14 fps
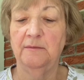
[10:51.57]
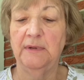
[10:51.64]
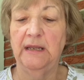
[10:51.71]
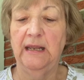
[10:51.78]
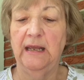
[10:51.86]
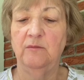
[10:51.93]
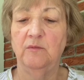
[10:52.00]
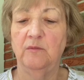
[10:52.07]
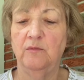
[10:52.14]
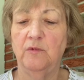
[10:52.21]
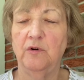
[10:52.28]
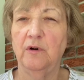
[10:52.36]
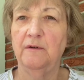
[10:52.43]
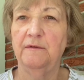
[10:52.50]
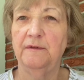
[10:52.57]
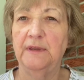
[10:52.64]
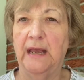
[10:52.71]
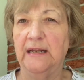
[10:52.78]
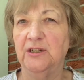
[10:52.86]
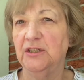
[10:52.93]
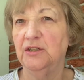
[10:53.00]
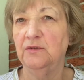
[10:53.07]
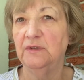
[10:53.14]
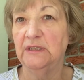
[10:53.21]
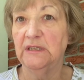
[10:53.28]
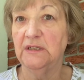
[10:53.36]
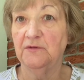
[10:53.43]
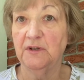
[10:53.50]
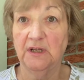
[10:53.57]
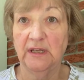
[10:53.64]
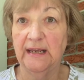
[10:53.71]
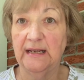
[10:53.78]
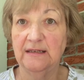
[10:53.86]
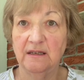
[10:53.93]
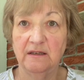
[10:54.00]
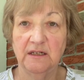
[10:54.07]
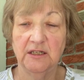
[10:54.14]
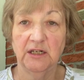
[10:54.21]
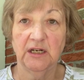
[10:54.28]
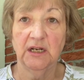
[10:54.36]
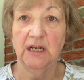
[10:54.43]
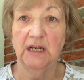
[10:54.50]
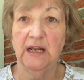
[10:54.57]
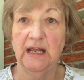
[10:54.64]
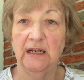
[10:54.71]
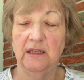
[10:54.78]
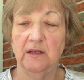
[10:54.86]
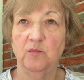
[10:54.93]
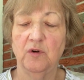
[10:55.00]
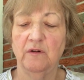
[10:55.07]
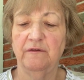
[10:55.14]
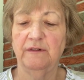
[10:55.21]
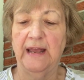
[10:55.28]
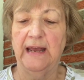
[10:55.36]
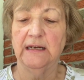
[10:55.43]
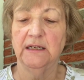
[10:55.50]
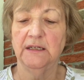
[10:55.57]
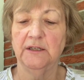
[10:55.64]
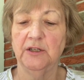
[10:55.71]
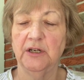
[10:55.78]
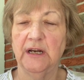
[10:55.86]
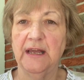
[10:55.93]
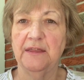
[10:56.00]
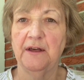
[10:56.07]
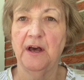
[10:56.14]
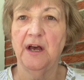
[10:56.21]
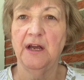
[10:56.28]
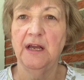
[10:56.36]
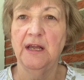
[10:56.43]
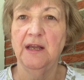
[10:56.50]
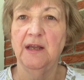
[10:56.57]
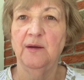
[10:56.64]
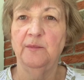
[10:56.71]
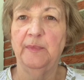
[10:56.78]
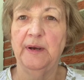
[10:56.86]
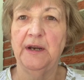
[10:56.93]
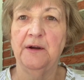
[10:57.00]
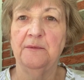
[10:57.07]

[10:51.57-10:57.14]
It had more of, I just used this for the legs of the chicken. It had a little more flattened look, I thought, but